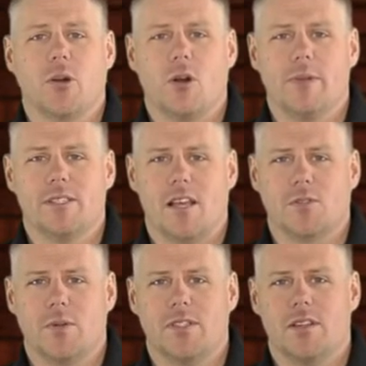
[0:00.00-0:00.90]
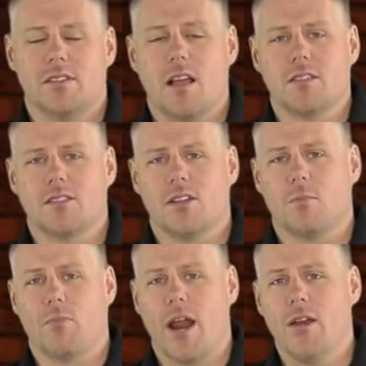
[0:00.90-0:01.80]
Show Chrome Accessories to discuss
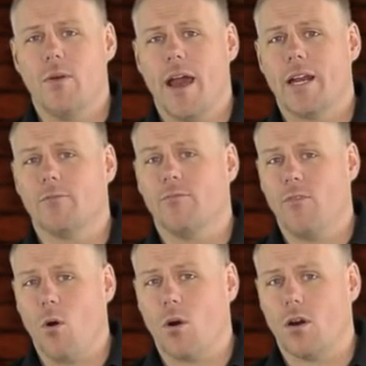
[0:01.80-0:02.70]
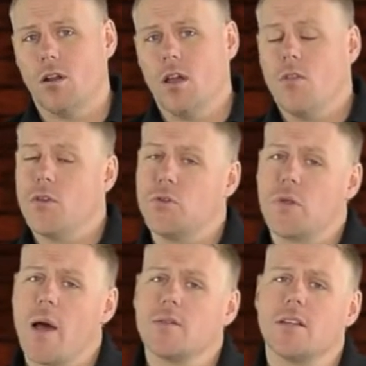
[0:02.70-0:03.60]
another brand new item for the
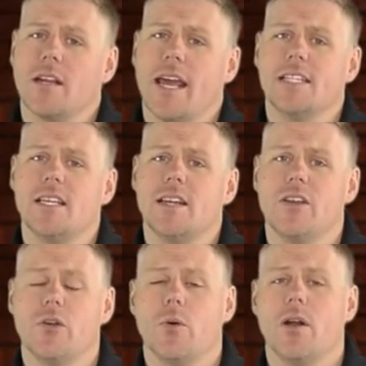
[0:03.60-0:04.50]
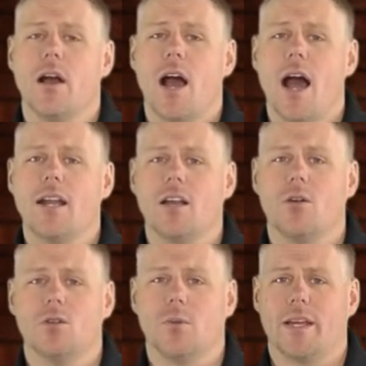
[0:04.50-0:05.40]
2018 and newer Honda
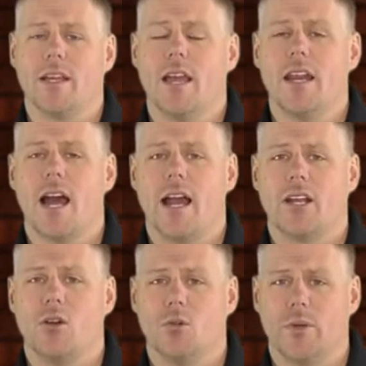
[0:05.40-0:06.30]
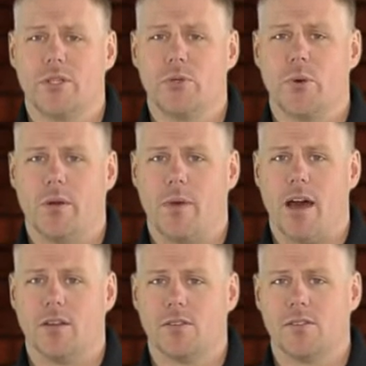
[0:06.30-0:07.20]
Goldwing and Honda Goldwing Touring
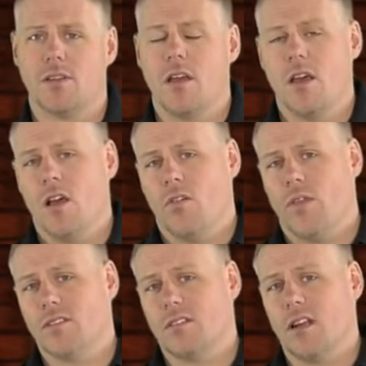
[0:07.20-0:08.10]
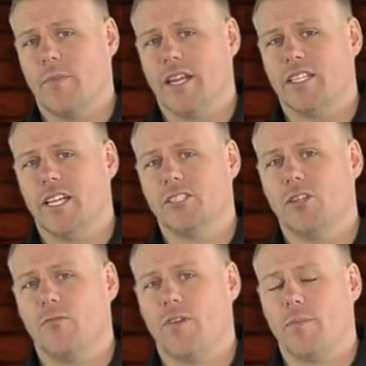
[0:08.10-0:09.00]
models. This is going to be an
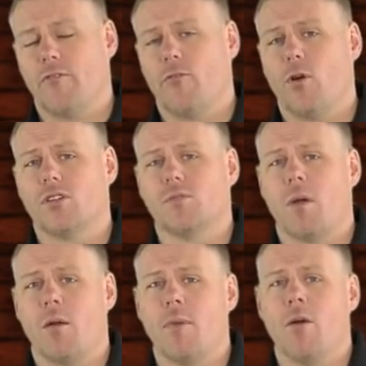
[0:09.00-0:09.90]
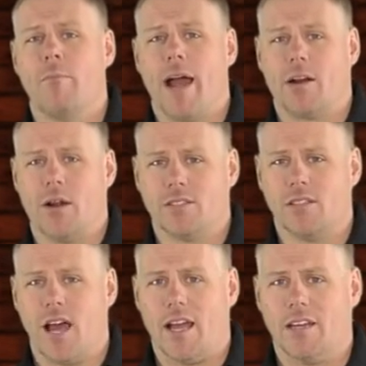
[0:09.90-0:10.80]
additional fitment for our Smart Mount
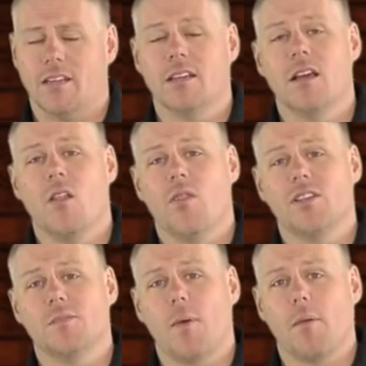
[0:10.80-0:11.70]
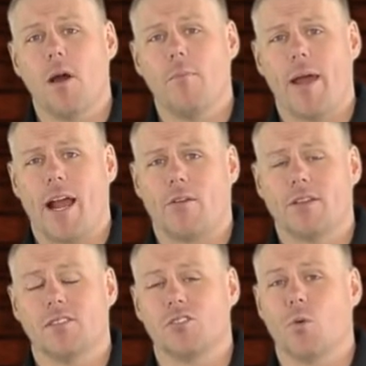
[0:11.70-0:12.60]
Backrest line. This Smart Mount
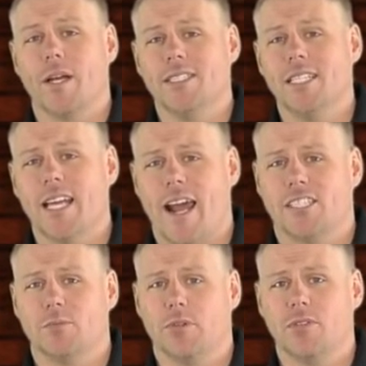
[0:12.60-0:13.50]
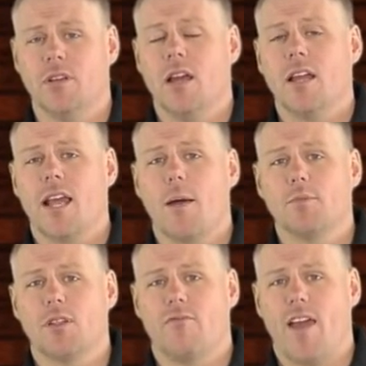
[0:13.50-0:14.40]
Backrest is quick detachable,
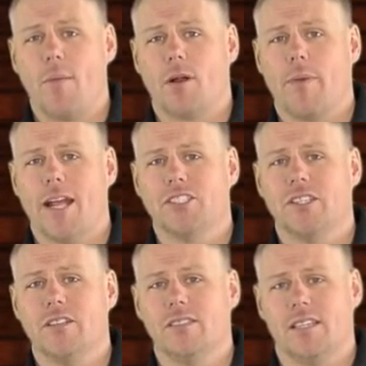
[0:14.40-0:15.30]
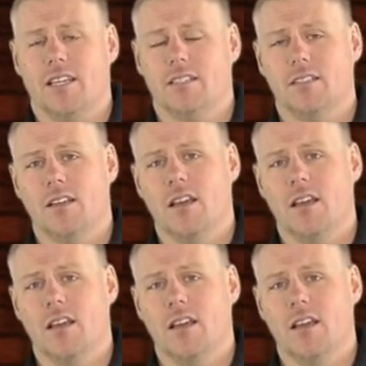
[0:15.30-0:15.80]
comes with a fabric match to the seat,